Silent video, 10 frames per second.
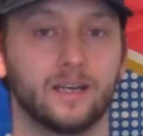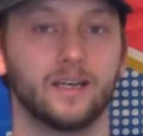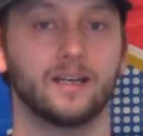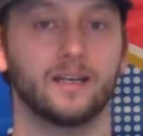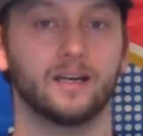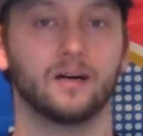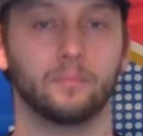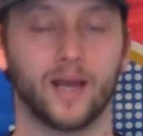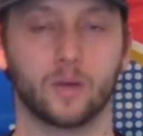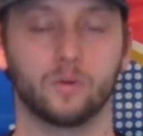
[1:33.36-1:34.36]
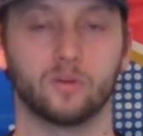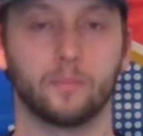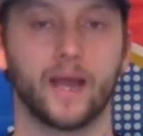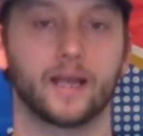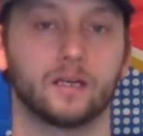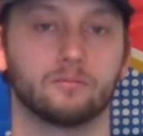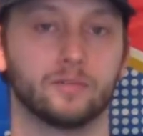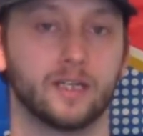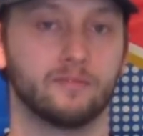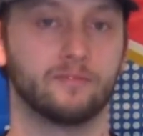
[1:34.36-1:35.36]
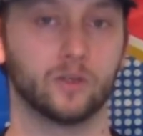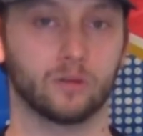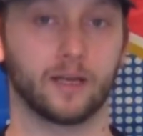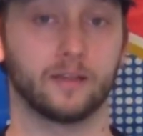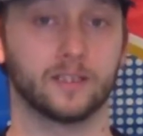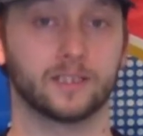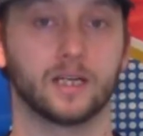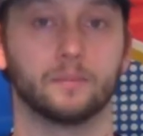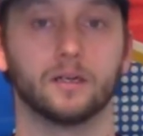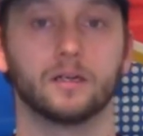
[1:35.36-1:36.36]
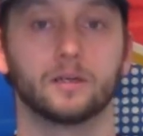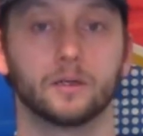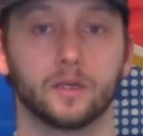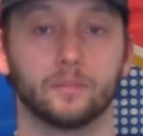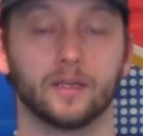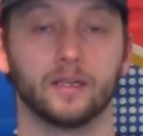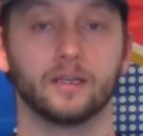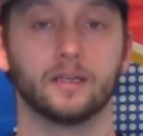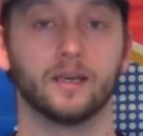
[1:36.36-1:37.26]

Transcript: like Italy are back with a bang, and I really feel like this summer could have been